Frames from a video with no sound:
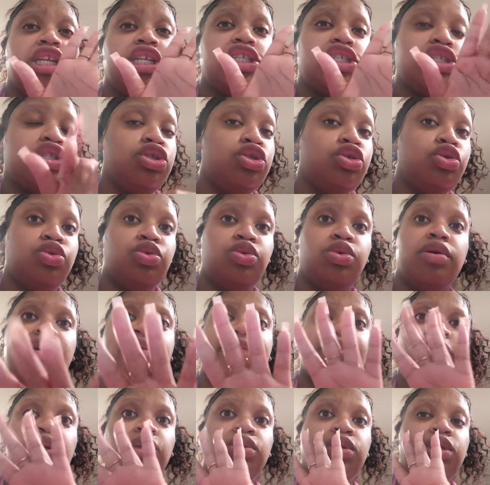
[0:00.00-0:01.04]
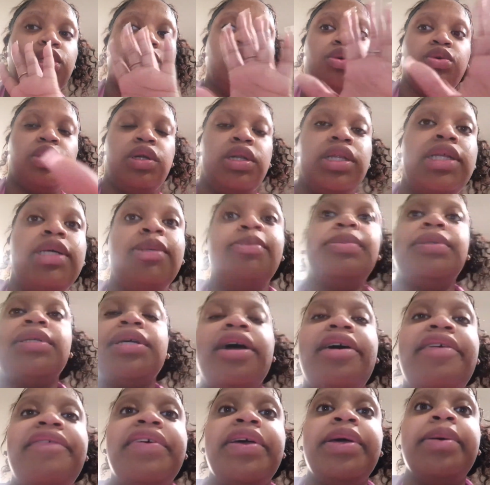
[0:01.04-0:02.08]
and just do a few little clips
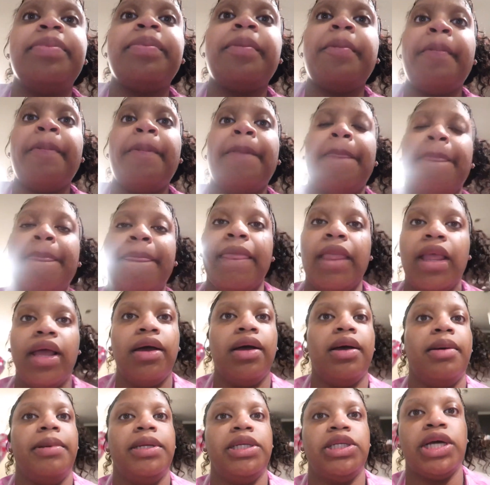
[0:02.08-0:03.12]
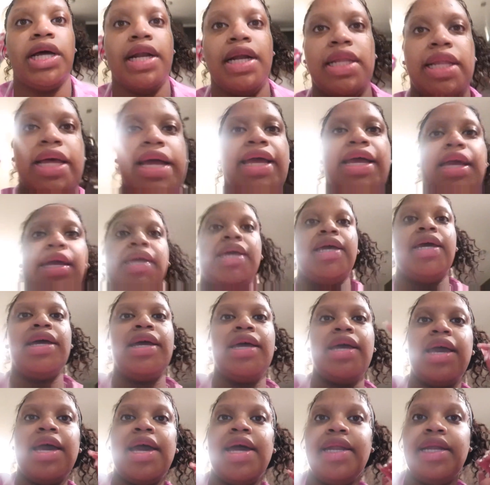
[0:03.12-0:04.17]
of it, um and try to like
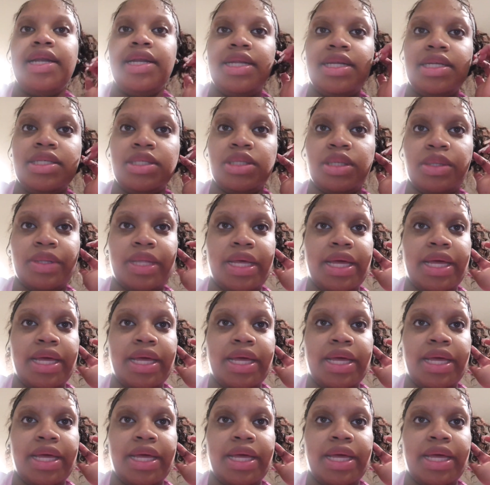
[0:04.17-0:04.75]
edit it so